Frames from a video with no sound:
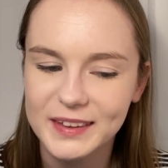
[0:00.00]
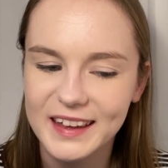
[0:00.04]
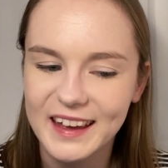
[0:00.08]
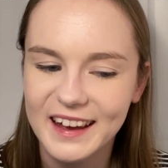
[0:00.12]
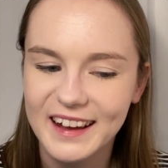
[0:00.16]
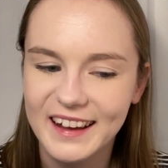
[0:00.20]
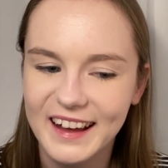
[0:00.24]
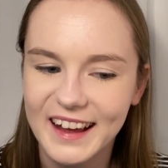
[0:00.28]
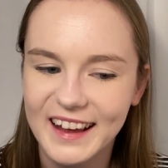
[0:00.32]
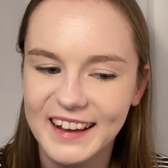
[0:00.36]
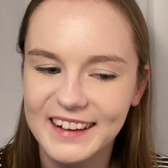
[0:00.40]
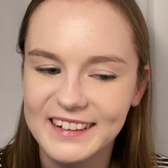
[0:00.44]

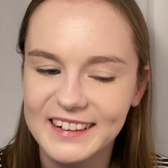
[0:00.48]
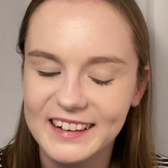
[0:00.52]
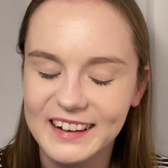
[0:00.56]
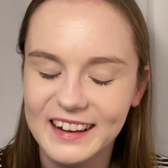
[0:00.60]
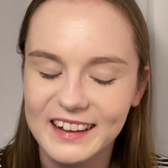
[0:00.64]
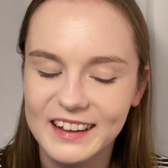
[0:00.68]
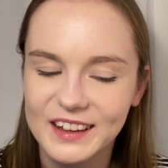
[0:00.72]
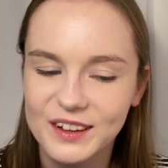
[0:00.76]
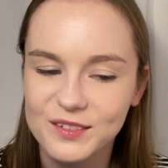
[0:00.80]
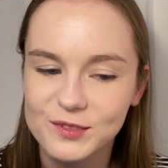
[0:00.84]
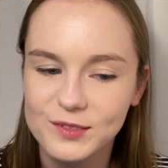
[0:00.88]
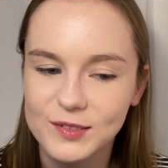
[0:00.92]
Yeah, and
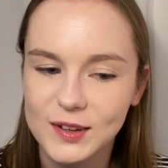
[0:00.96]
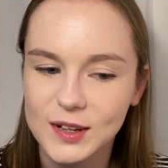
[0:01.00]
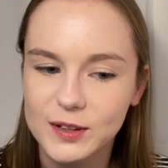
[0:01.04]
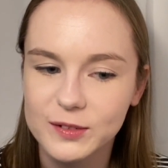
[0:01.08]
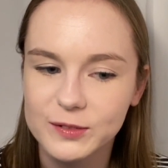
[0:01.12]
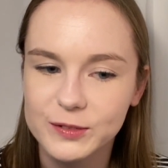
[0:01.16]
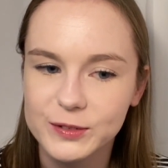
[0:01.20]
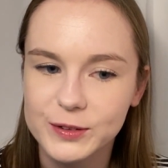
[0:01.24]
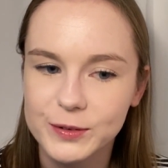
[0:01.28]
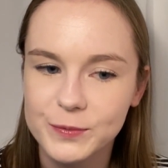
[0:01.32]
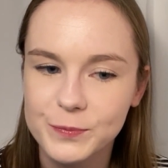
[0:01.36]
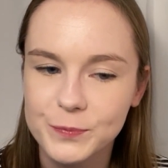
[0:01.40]
like I
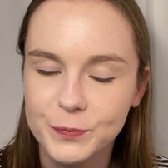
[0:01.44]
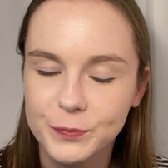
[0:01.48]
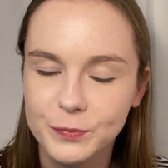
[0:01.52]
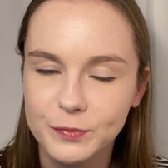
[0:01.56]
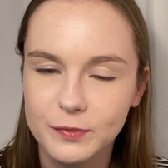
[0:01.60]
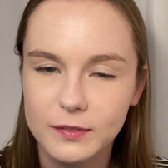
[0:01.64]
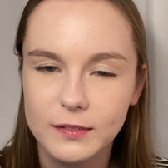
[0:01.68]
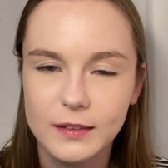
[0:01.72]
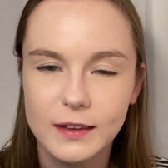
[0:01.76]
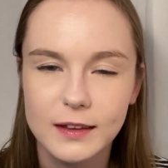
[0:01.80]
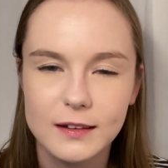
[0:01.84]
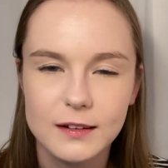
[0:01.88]
found
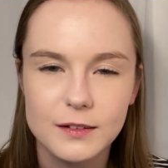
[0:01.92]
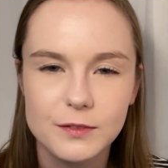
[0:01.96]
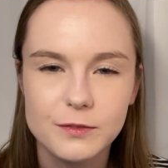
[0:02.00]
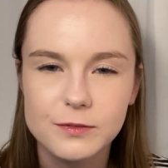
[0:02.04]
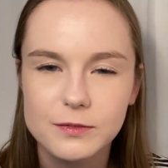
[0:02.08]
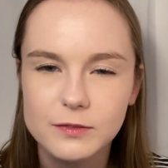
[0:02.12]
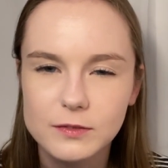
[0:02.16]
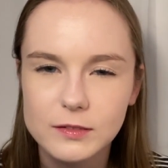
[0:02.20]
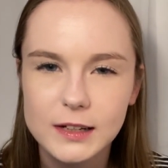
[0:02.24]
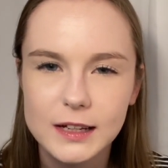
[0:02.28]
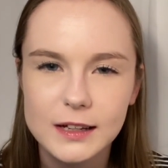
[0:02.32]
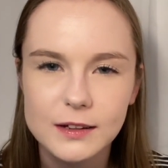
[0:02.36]
that,
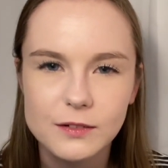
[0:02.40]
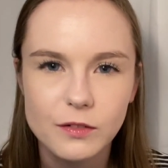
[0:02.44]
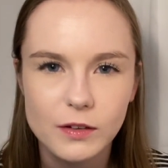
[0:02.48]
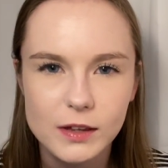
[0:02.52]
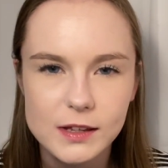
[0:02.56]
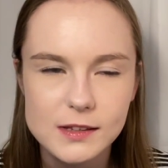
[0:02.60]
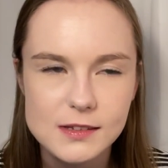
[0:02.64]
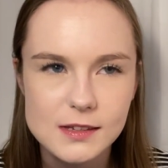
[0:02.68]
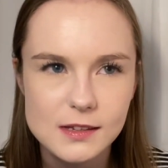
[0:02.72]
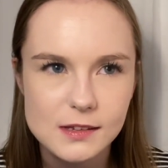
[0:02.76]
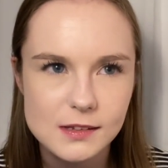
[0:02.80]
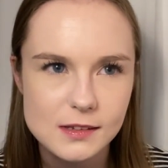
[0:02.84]
like
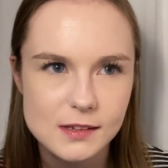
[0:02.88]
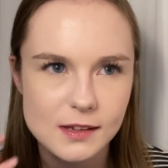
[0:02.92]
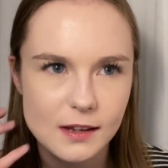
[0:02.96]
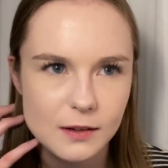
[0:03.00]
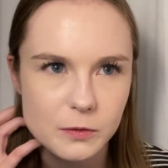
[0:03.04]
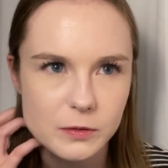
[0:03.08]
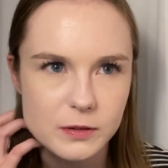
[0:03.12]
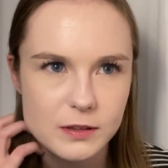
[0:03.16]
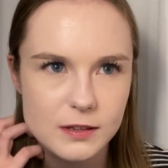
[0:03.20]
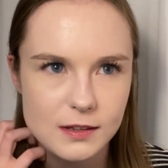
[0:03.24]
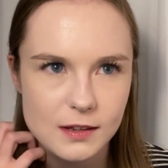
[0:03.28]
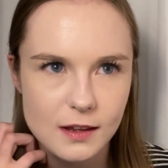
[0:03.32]
for instance,
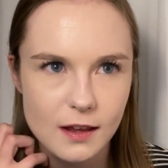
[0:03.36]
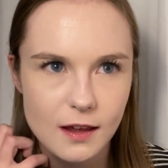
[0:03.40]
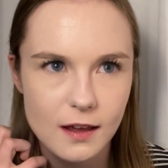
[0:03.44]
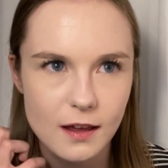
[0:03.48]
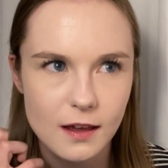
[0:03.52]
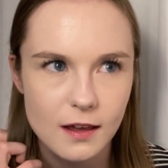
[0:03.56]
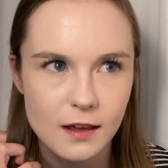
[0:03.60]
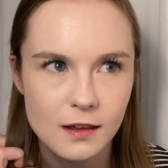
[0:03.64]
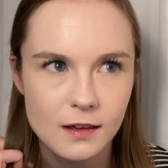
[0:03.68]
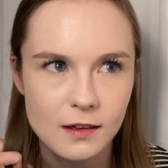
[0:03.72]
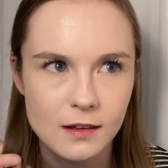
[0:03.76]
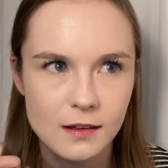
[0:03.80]
I would
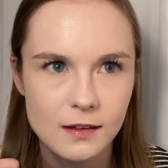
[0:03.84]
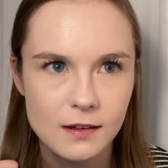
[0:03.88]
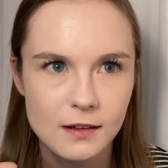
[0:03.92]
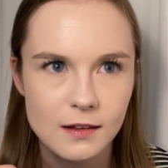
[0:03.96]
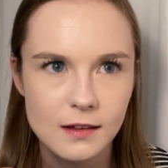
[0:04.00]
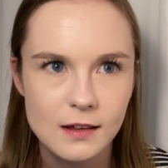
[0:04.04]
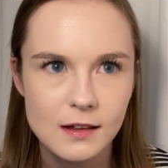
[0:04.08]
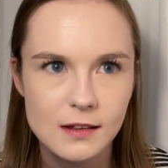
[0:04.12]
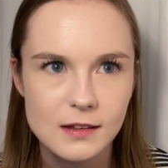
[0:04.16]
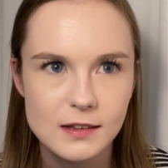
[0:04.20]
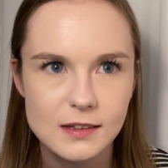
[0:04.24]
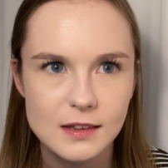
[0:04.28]
say
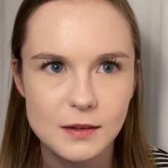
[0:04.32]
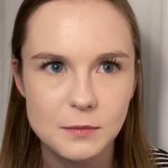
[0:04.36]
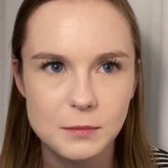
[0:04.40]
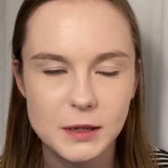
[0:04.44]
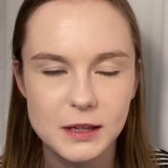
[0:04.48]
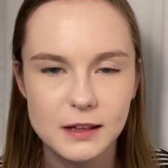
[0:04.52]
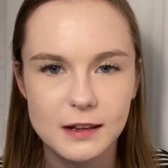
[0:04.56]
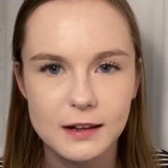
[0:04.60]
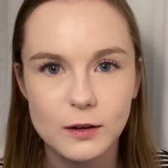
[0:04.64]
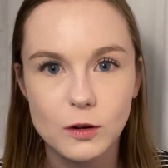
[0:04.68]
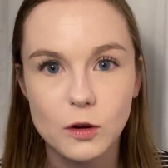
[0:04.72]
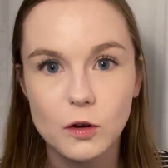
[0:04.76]

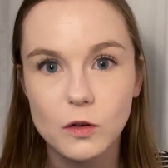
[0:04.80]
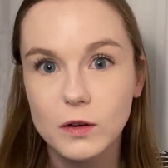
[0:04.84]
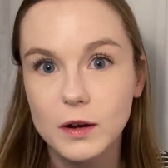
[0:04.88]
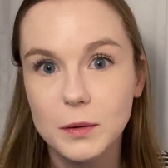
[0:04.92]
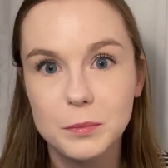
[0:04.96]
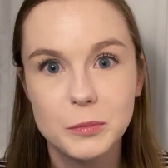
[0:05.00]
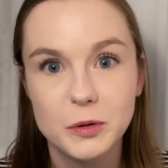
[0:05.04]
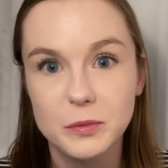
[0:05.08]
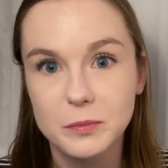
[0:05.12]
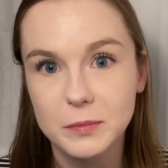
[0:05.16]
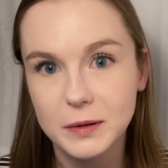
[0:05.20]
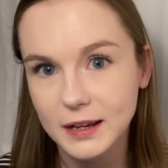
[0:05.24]
something like, oh,
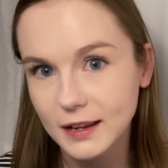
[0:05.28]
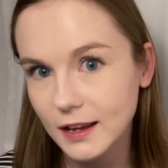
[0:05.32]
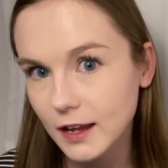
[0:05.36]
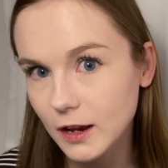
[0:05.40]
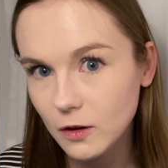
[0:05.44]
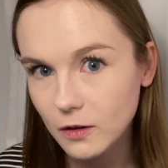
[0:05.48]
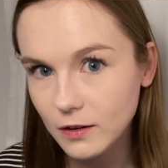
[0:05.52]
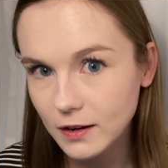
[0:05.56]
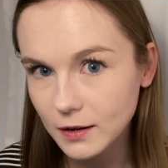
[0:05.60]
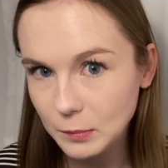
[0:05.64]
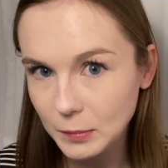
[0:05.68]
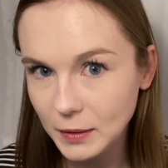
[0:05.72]
I put my
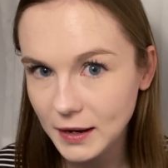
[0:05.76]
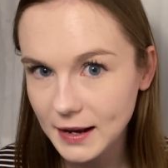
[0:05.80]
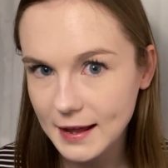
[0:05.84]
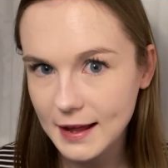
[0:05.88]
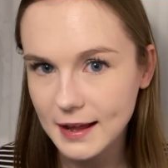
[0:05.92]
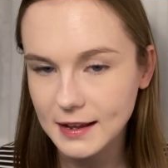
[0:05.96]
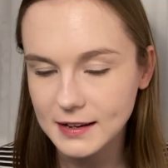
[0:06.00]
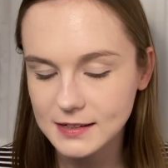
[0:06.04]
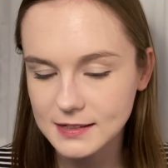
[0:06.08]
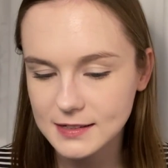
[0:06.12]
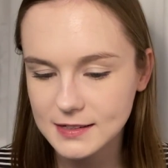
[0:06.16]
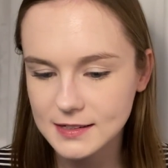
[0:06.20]
hair in a
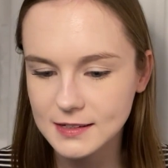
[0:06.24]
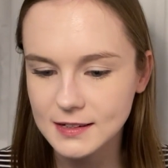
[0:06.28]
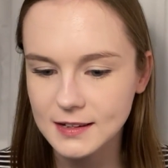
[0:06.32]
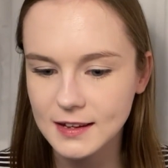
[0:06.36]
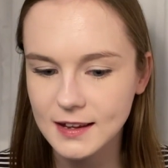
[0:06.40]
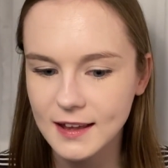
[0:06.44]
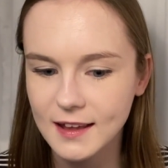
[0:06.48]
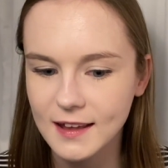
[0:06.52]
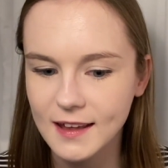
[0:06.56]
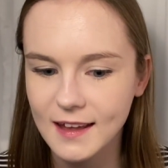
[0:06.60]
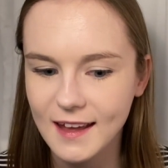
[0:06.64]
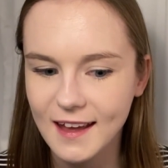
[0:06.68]
plait,
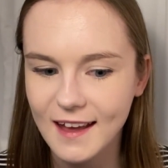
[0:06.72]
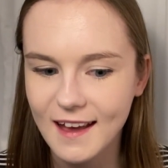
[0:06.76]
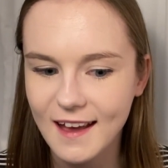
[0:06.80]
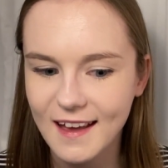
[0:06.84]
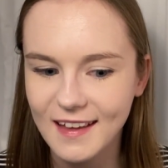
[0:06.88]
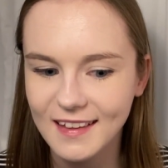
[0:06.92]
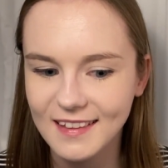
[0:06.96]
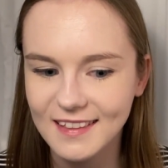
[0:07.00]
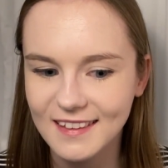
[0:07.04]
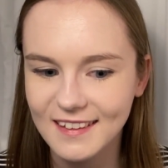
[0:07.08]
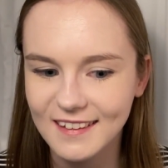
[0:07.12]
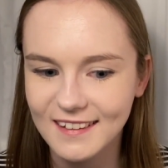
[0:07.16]

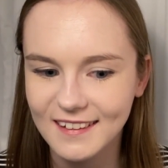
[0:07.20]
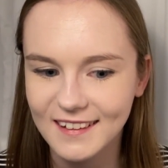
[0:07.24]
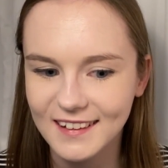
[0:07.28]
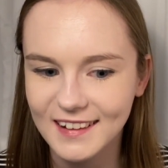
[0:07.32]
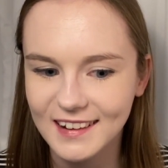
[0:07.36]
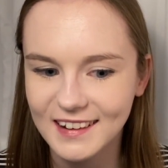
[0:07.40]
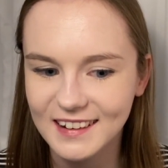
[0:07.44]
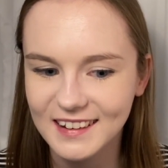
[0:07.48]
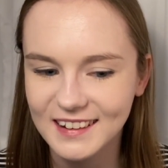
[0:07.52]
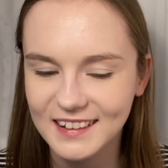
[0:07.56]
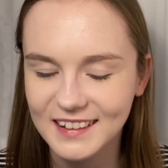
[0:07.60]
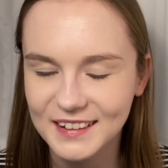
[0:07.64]
and
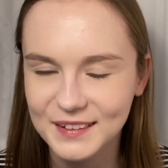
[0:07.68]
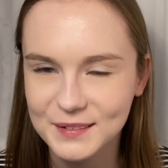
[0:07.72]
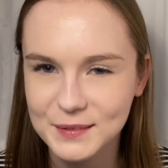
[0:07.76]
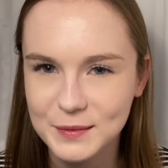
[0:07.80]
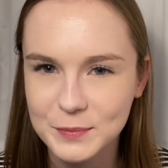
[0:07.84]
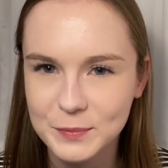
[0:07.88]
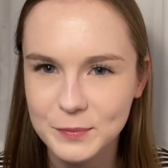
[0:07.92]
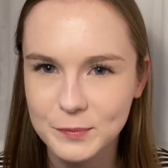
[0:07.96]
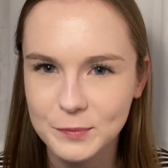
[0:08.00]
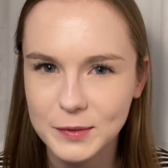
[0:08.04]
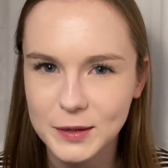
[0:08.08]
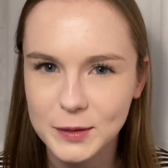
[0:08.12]
then
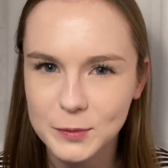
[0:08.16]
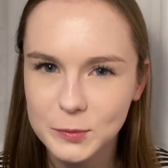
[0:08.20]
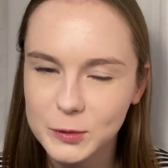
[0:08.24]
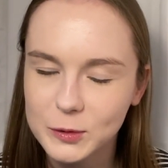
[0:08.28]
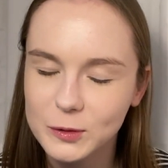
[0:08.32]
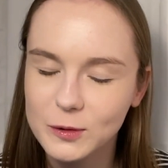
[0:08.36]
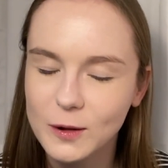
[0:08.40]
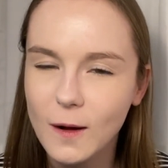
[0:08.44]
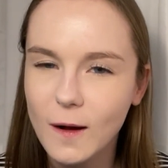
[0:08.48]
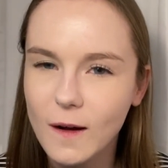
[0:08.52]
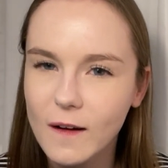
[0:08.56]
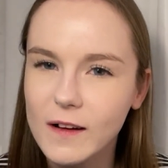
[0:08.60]

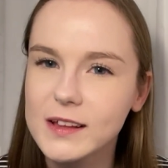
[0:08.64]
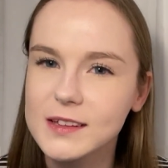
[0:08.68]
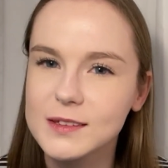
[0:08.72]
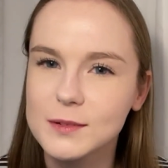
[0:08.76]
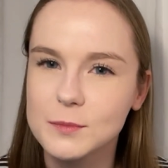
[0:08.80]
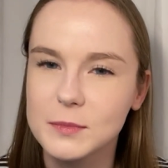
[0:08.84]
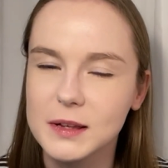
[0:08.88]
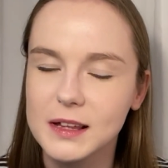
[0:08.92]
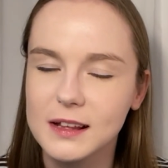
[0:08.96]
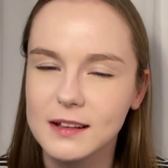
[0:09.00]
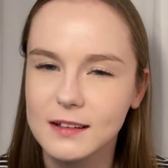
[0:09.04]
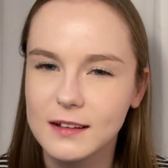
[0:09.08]
people will
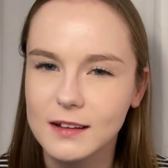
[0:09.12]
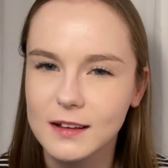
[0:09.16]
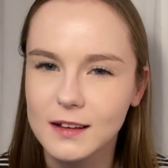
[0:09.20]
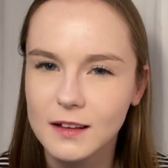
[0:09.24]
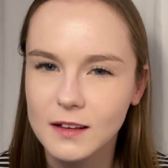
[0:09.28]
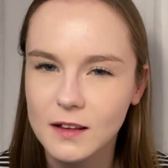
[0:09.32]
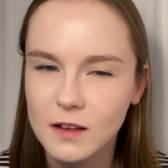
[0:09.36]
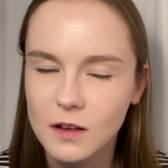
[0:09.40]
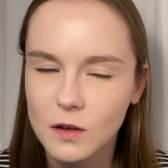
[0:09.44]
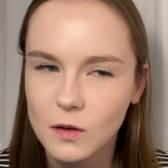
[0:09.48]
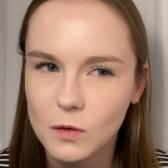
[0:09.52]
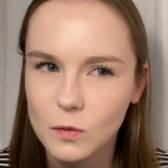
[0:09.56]
ask me
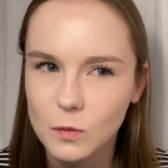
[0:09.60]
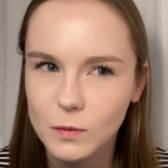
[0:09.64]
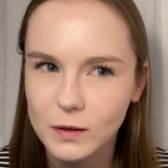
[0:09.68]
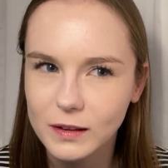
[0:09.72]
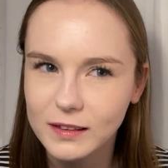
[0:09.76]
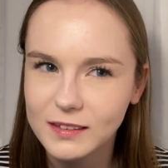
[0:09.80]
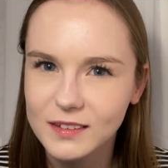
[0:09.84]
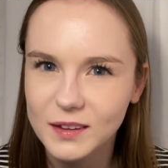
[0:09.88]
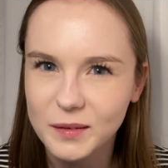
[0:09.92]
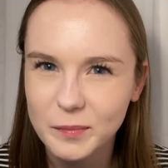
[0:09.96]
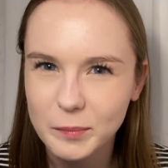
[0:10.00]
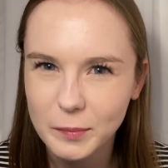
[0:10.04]
like,
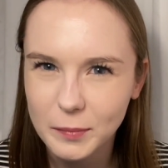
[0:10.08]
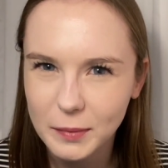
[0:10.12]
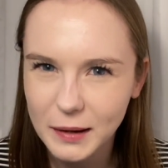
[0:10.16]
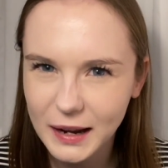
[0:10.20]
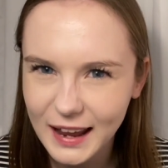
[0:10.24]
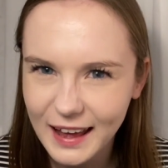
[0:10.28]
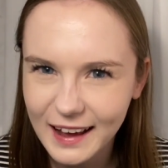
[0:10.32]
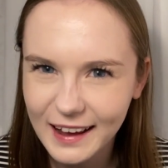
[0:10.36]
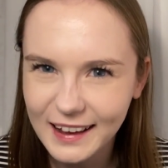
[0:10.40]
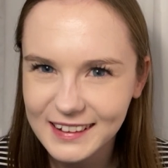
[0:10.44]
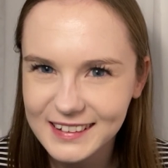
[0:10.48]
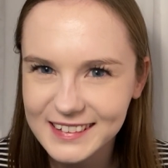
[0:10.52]
what's a
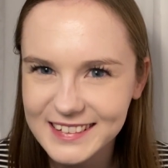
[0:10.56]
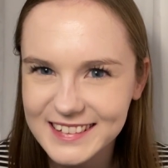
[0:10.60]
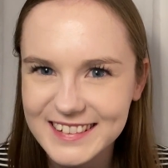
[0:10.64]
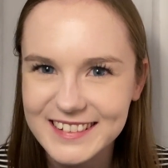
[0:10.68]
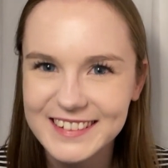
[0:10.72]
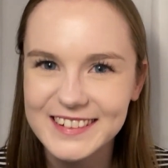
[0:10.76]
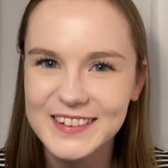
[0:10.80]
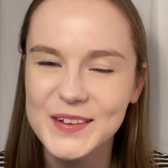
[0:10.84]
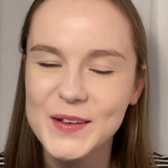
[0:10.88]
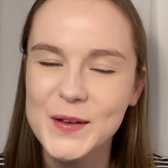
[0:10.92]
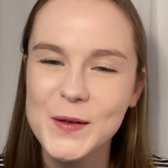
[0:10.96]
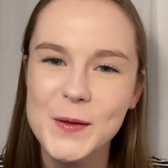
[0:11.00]

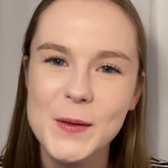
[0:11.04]
plait?